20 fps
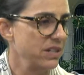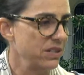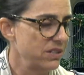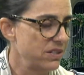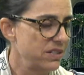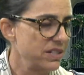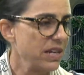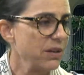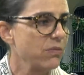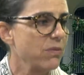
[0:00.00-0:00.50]

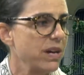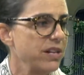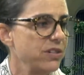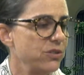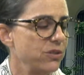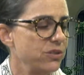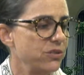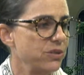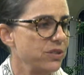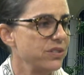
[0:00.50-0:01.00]
statewide
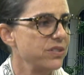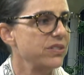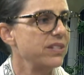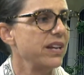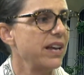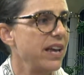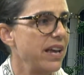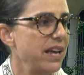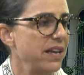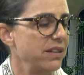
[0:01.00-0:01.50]
district,
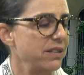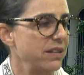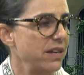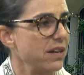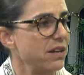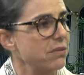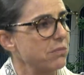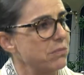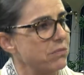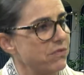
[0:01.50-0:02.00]
and
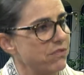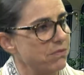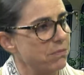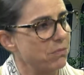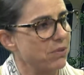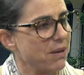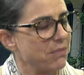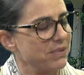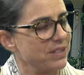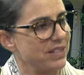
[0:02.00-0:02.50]

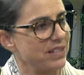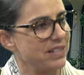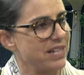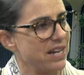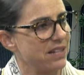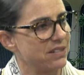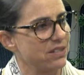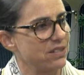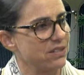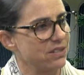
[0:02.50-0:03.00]
property
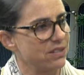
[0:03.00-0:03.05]
taxes.